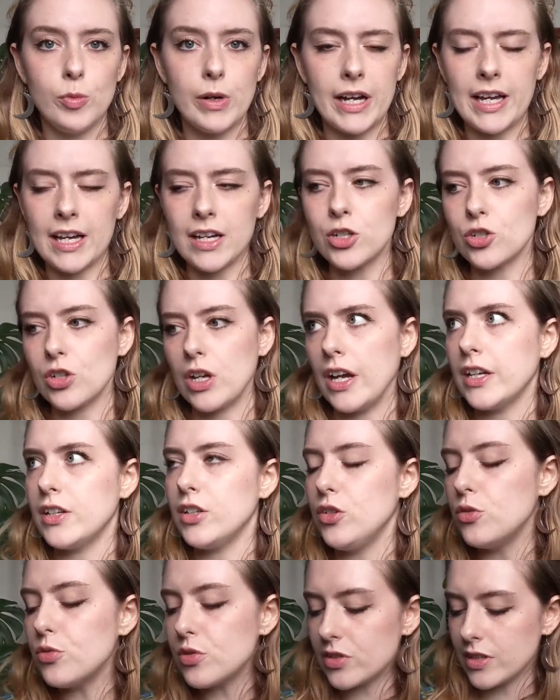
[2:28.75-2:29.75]
I
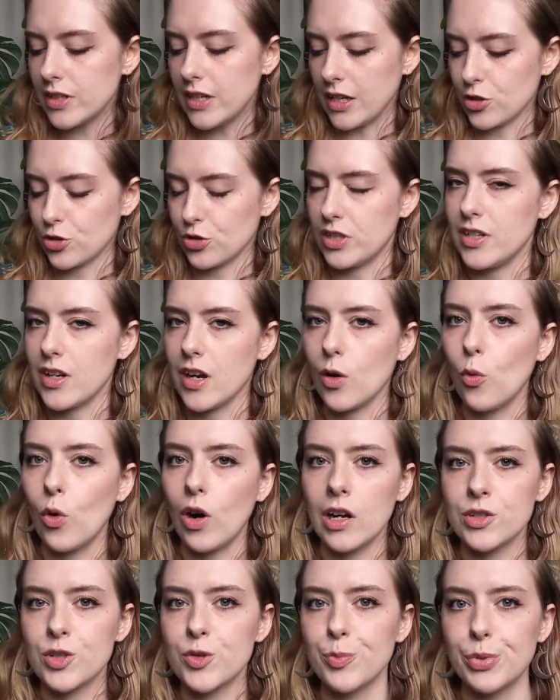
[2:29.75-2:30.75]
used to actually not
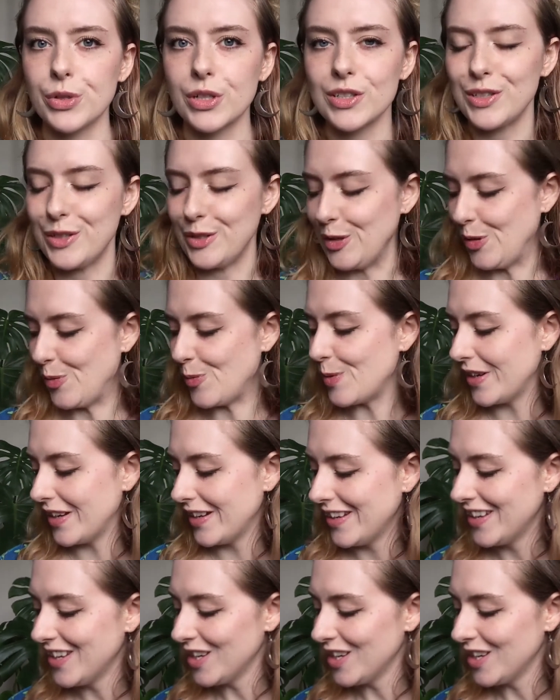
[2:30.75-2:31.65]
watch BookTube,